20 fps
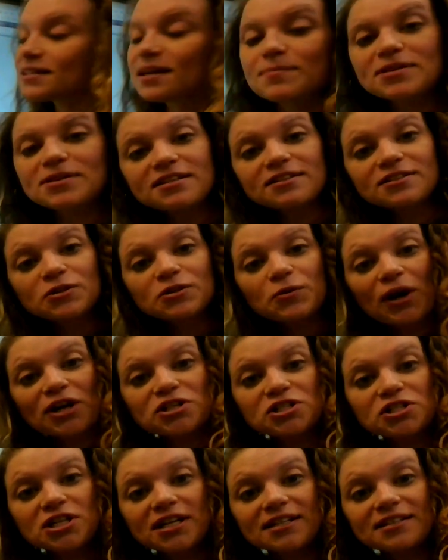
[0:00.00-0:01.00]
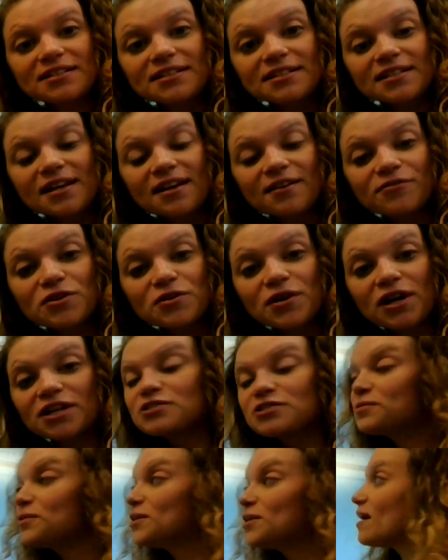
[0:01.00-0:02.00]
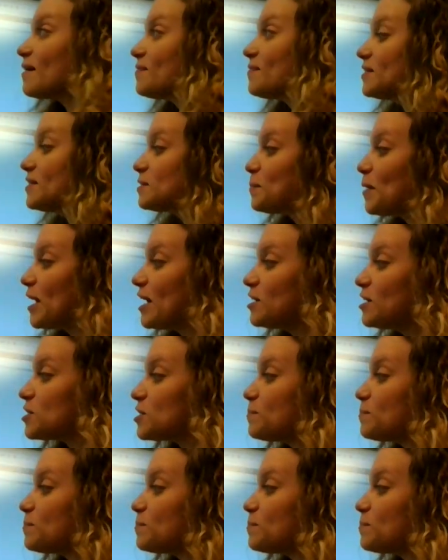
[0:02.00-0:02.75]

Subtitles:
some of these questions if you get to it on this page,